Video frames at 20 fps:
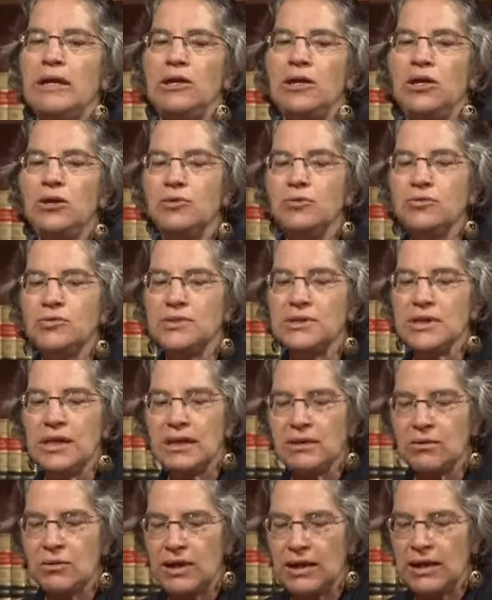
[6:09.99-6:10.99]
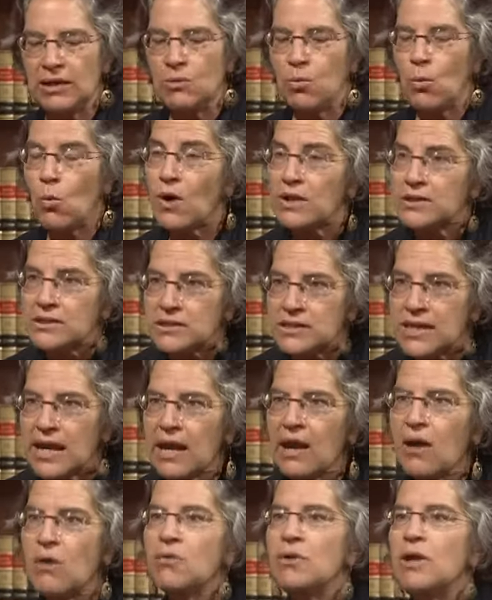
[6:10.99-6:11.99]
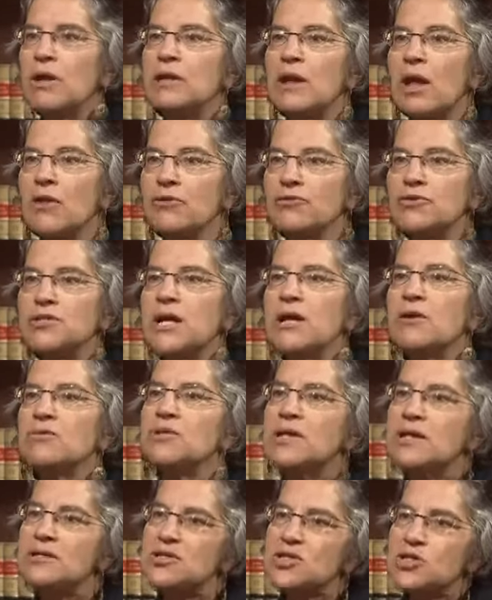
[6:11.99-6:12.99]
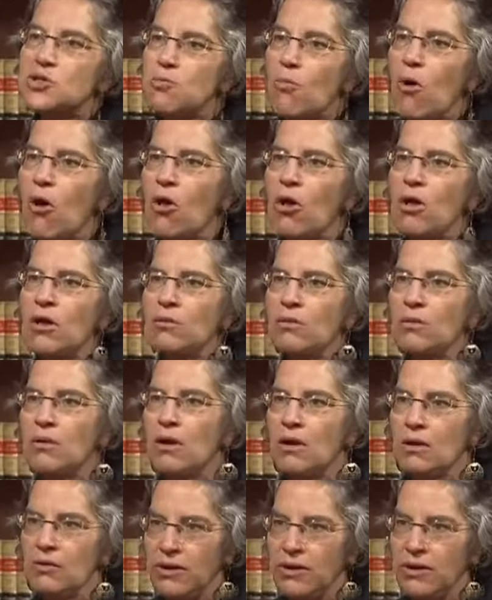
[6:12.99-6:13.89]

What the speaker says: use in one town, another town, in small